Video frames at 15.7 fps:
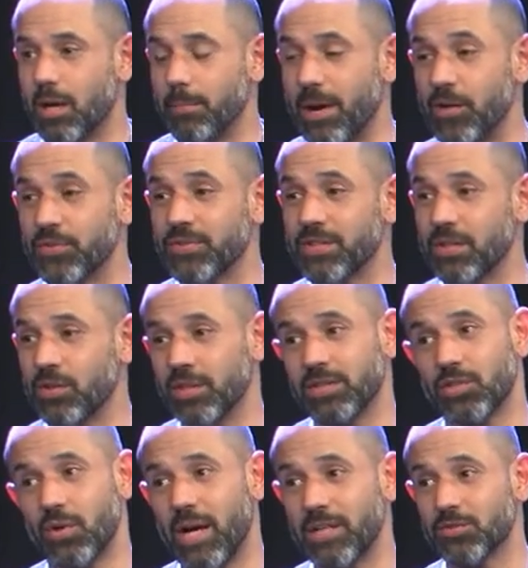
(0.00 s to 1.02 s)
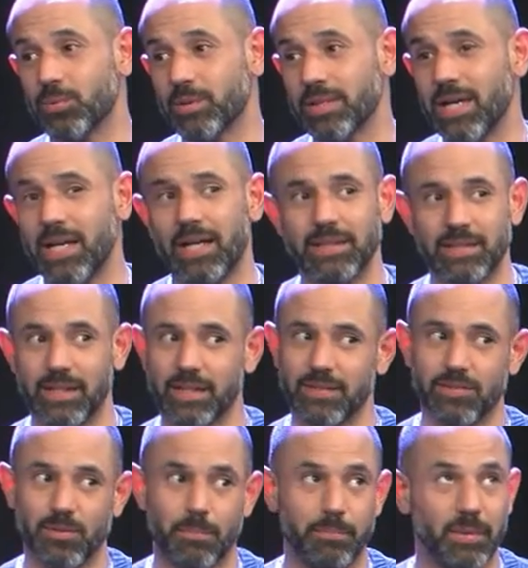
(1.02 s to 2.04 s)
Barron Center interacts with that, I think,
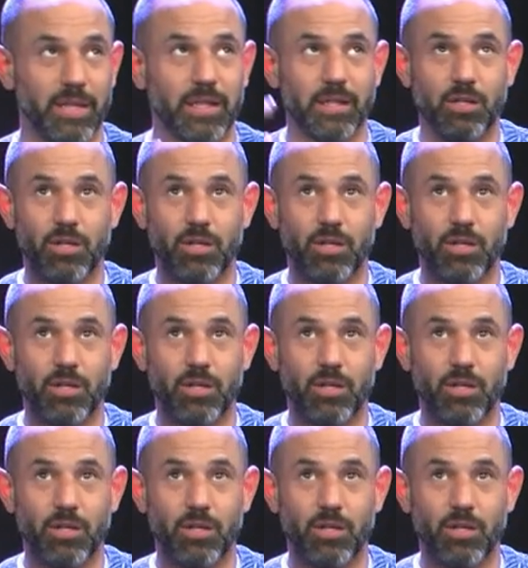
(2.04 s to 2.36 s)
is a big